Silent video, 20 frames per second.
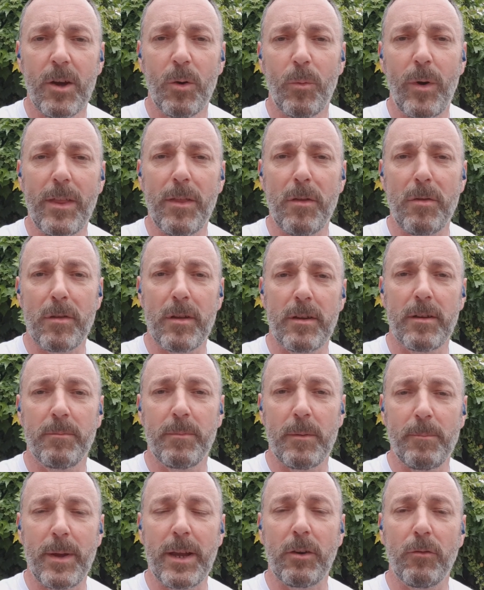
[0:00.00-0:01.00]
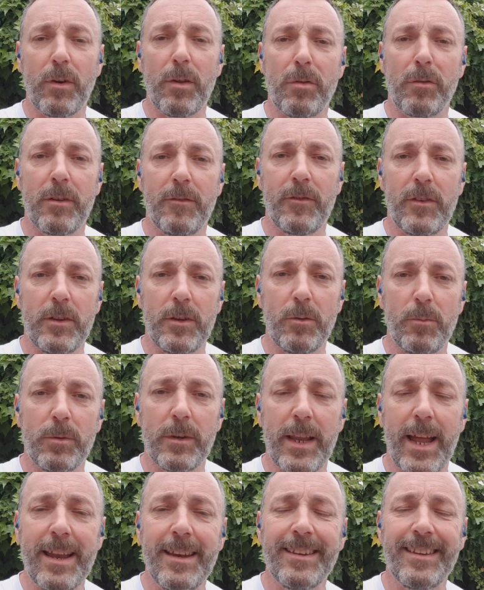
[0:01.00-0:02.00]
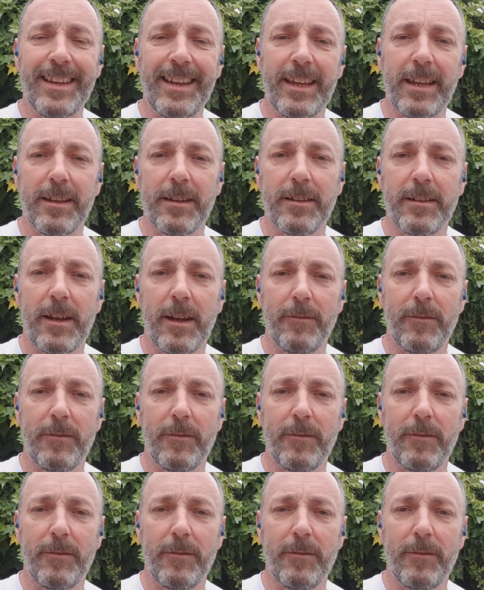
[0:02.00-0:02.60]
where there's a big risk of you landing in a